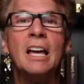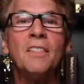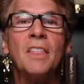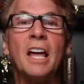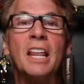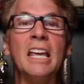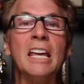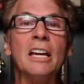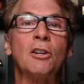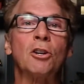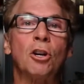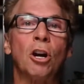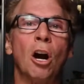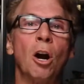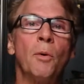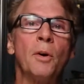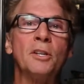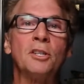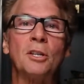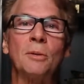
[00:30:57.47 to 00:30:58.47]
that he
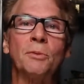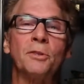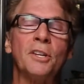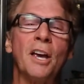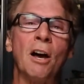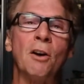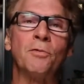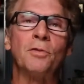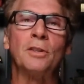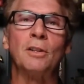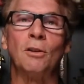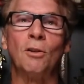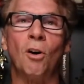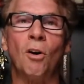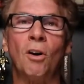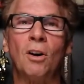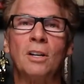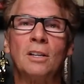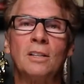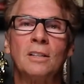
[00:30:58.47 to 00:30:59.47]
encouraged himself in the
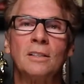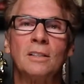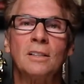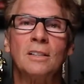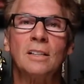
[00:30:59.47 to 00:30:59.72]
Lord.